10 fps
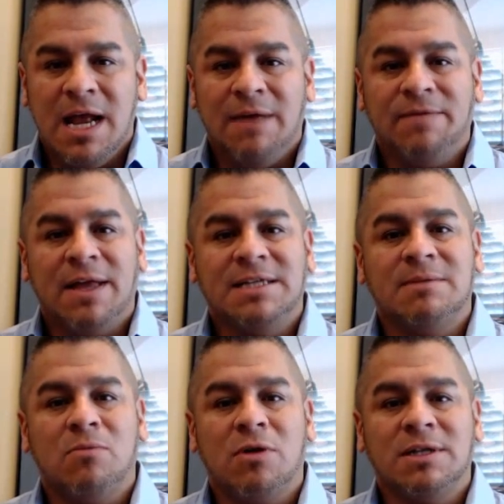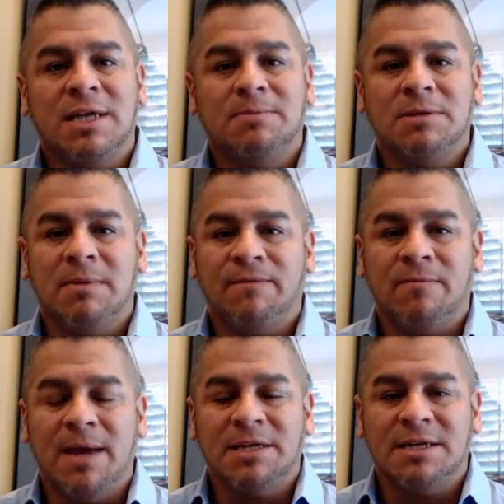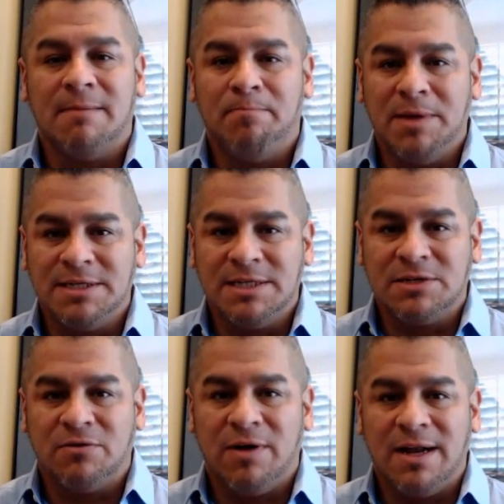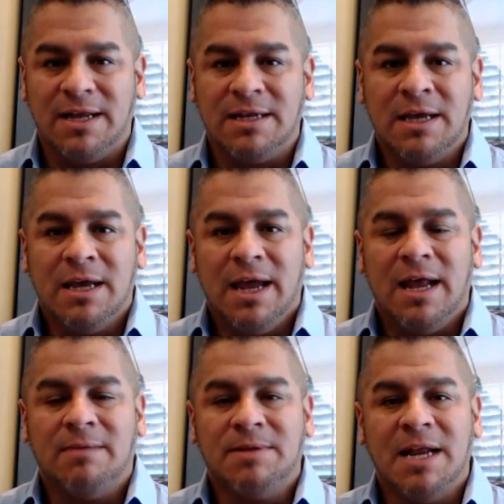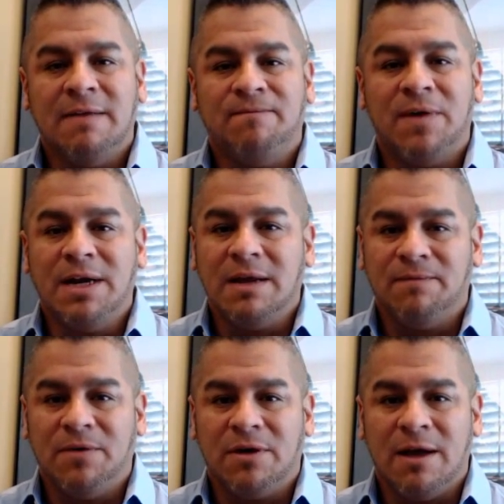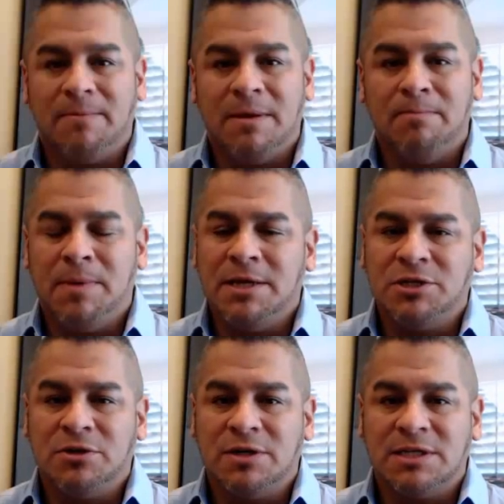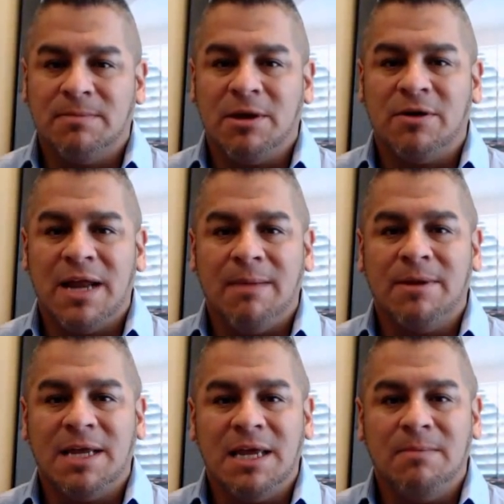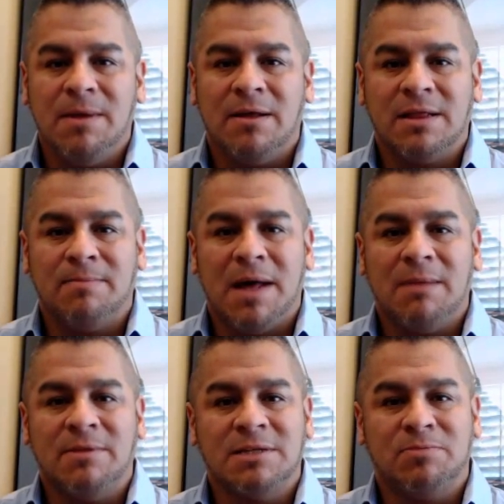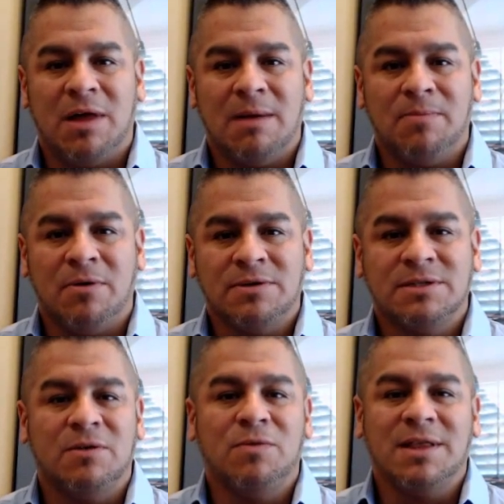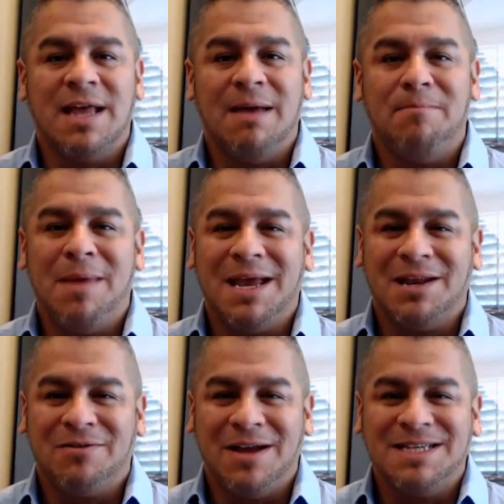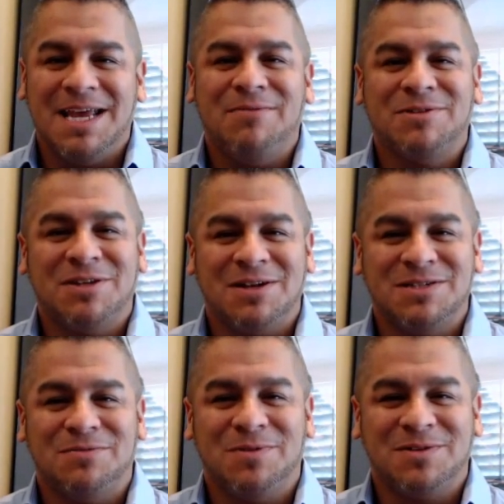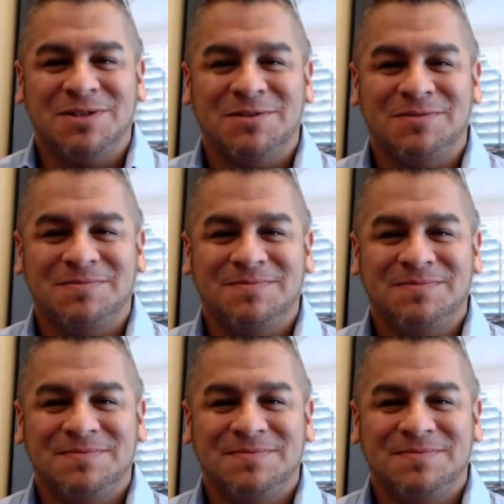If you'd like some more tips and information on business credit and obtaining funding for your company, be sure to submit your name and email at the bottom of this blog post. So with that, make it a great day. We'll talk to you real soon.